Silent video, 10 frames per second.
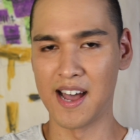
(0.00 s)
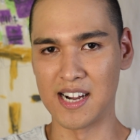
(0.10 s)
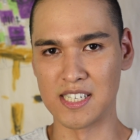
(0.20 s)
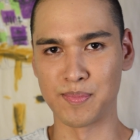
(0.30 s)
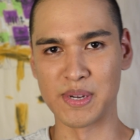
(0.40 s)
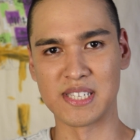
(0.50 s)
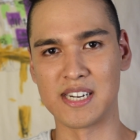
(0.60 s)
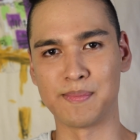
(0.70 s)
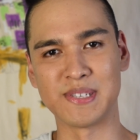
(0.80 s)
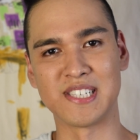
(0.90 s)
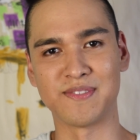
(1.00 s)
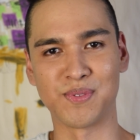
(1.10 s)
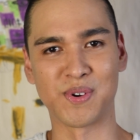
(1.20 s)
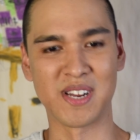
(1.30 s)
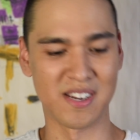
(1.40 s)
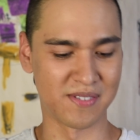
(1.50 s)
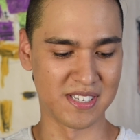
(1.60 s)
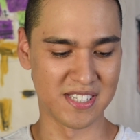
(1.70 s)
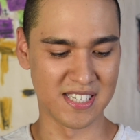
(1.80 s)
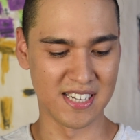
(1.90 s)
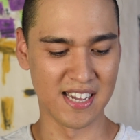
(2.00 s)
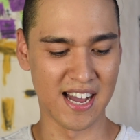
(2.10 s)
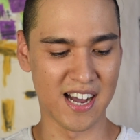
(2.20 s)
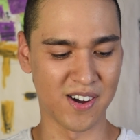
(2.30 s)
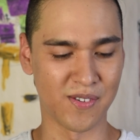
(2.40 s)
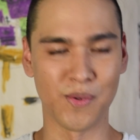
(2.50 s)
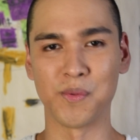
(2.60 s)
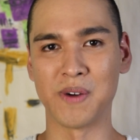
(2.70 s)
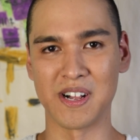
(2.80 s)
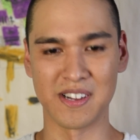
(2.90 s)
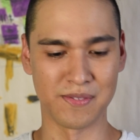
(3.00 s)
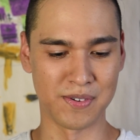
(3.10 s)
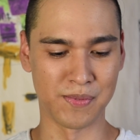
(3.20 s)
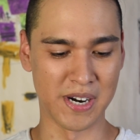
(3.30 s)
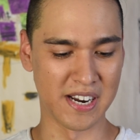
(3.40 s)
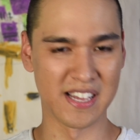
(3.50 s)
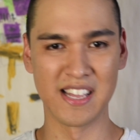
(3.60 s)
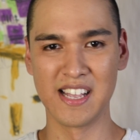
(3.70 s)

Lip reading: I just picked it up at Sephora and I wanted to see how well it would work.